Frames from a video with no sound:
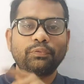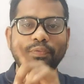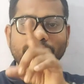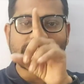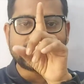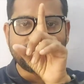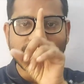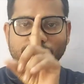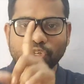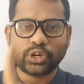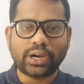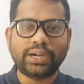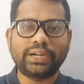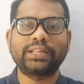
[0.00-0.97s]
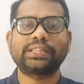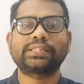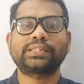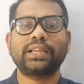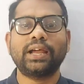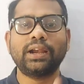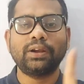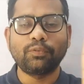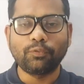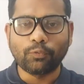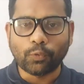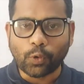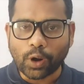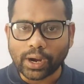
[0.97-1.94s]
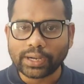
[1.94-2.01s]
first we should
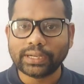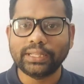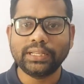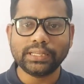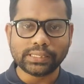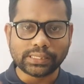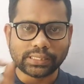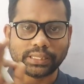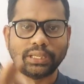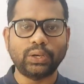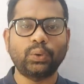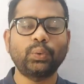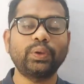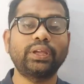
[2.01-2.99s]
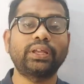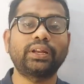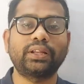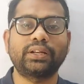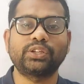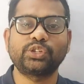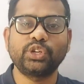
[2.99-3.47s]
understand what is zero error.